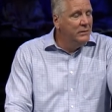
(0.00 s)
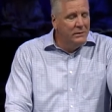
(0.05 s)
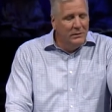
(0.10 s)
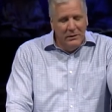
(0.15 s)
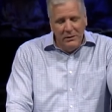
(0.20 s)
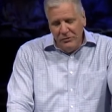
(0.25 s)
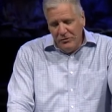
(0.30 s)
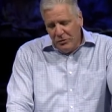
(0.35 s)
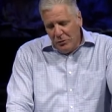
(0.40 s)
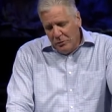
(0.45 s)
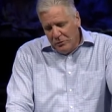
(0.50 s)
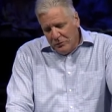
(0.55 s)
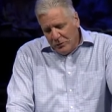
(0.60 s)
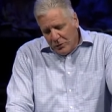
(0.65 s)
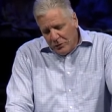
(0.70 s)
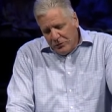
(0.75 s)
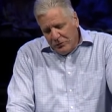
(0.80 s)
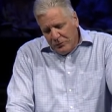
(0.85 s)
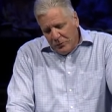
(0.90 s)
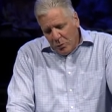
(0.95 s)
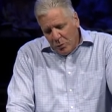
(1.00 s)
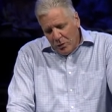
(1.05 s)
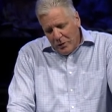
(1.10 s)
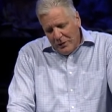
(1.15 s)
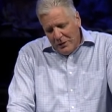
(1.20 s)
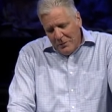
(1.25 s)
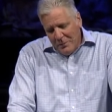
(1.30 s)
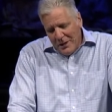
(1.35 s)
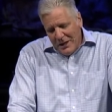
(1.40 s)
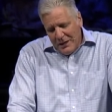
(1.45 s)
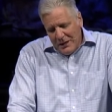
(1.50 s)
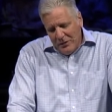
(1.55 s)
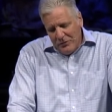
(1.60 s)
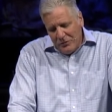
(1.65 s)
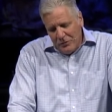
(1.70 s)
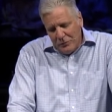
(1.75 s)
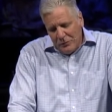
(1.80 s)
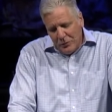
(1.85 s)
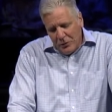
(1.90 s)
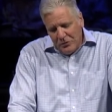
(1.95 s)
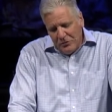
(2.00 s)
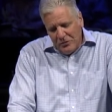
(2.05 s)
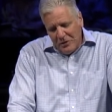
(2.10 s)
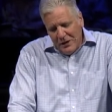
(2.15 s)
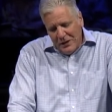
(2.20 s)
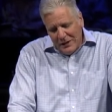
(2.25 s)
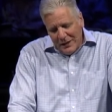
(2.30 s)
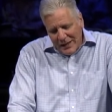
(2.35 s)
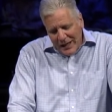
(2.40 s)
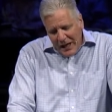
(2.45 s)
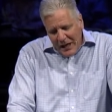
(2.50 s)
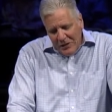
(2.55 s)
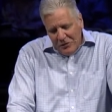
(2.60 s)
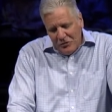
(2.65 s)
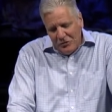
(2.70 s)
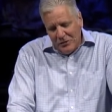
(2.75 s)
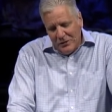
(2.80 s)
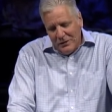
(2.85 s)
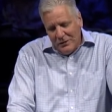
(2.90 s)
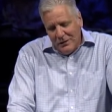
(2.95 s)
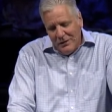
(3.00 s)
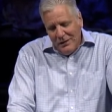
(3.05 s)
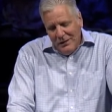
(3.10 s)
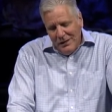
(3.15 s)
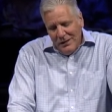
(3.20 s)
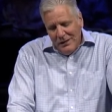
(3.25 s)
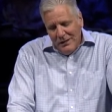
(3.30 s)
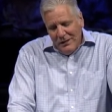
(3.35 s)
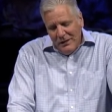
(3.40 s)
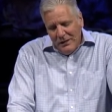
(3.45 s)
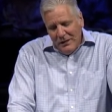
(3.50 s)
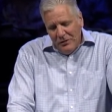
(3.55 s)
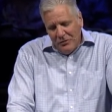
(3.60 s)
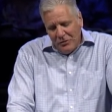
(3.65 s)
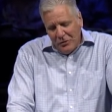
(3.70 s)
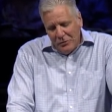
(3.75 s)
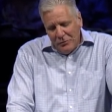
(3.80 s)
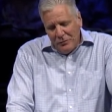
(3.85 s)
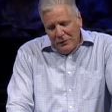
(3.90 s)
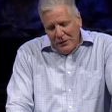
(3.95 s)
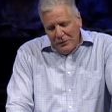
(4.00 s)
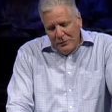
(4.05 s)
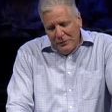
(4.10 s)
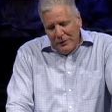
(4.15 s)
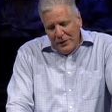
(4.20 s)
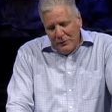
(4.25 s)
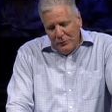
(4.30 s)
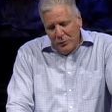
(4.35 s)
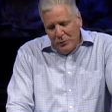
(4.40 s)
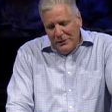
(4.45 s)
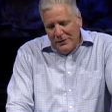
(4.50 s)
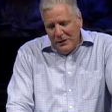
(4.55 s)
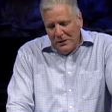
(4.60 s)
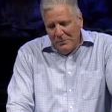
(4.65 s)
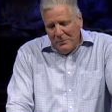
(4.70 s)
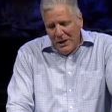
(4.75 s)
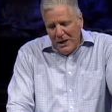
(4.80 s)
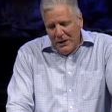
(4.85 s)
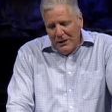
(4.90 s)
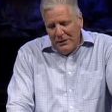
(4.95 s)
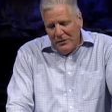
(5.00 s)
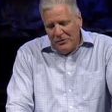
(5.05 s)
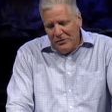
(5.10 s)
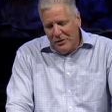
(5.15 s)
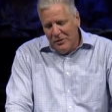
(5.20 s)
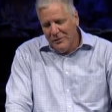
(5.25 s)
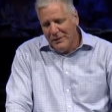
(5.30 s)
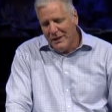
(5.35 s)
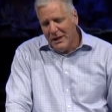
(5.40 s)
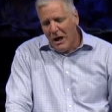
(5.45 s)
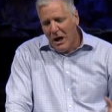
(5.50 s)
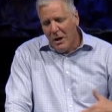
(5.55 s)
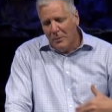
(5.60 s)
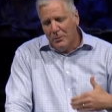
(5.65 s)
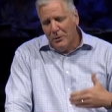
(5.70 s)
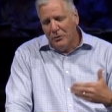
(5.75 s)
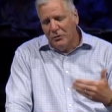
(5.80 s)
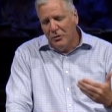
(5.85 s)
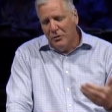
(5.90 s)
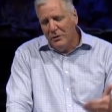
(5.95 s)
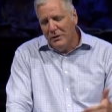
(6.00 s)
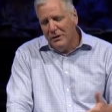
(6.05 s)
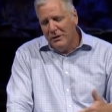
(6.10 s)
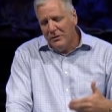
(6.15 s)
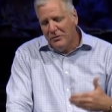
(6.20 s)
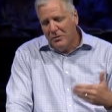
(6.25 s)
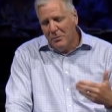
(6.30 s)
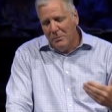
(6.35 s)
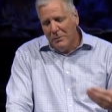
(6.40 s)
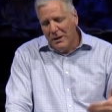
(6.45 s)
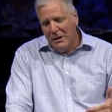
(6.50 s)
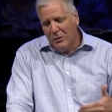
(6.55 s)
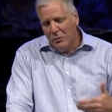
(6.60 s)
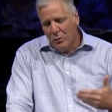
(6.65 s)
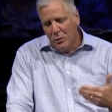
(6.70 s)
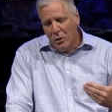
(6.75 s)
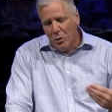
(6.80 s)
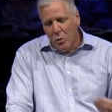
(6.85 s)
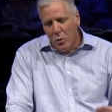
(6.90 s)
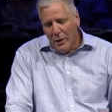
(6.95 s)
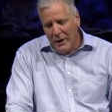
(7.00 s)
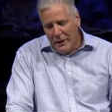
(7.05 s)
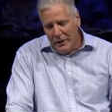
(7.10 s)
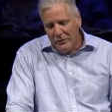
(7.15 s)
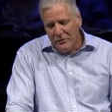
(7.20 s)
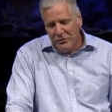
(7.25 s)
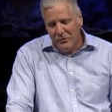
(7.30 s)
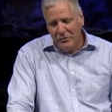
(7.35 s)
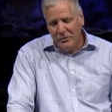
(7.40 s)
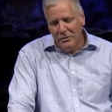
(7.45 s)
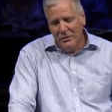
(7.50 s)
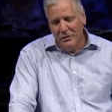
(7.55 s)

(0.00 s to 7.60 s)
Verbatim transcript: And so in verse 4, Nehemiah gets the first indication he's going to find favor with Nehemiah. He's given the opportunity to make request.